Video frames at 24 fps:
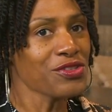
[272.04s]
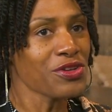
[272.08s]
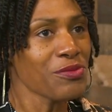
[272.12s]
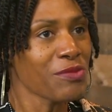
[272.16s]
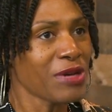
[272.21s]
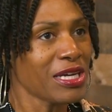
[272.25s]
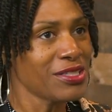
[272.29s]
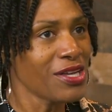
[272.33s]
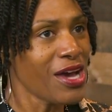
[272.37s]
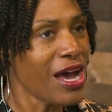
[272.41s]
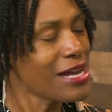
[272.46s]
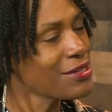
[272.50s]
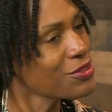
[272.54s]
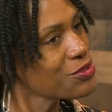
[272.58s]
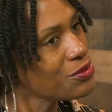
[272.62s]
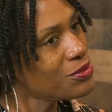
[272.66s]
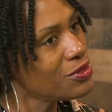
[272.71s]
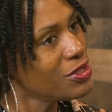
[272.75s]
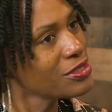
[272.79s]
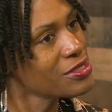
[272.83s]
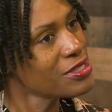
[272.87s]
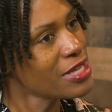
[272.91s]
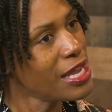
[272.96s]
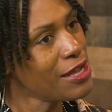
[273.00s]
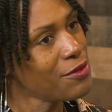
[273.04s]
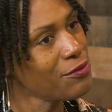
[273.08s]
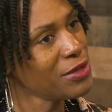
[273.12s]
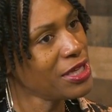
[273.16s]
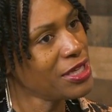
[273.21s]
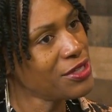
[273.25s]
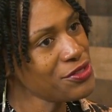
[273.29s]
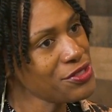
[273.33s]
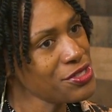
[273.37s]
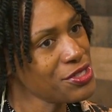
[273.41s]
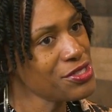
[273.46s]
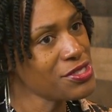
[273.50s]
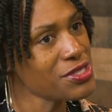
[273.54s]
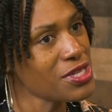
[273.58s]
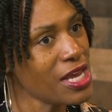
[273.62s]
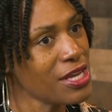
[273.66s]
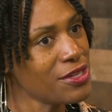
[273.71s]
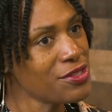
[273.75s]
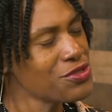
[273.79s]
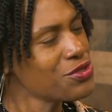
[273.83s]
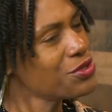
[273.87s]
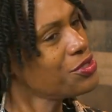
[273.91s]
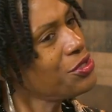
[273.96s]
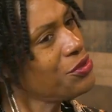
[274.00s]
my doctor looked at me and she
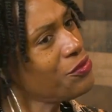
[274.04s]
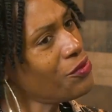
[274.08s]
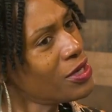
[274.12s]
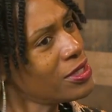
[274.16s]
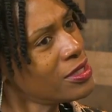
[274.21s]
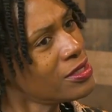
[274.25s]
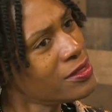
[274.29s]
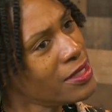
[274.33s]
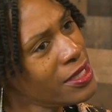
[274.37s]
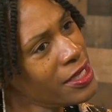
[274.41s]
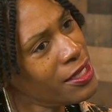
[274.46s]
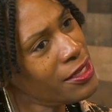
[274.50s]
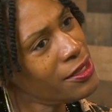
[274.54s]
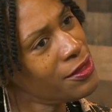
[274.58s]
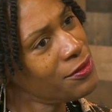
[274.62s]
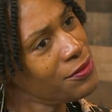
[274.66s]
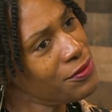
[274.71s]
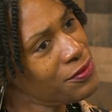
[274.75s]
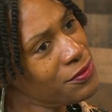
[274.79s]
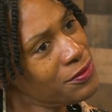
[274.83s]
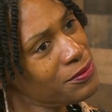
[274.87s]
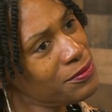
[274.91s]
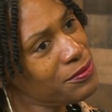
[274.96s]
said, do you want to live?